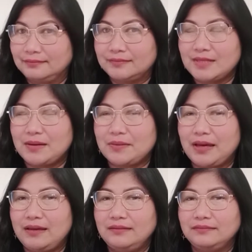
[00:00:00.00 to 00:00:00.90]

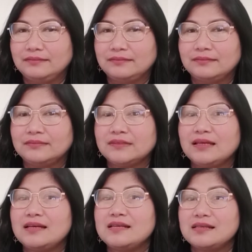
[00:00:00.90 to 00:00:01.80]
Okay?
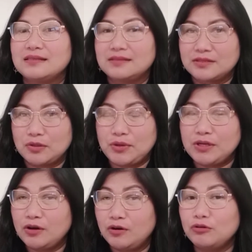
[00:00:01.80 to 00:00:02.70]
So we
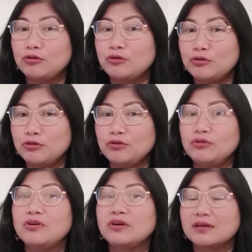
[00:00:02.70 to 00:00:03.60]
know who
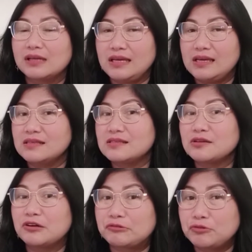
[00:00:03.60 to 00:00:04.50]
cleans
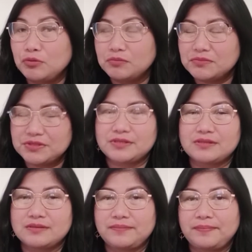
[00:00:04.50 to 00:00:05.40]
rooms.
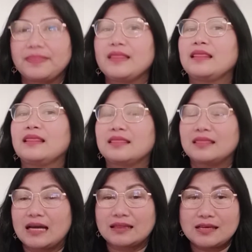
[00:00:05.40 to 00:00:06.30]

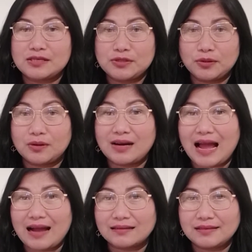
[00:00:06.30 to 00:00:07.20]
That is your
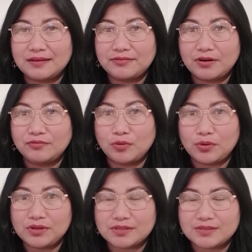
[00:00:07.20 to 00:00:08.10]
active
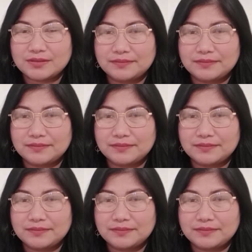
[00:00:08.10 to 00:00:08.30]
voice.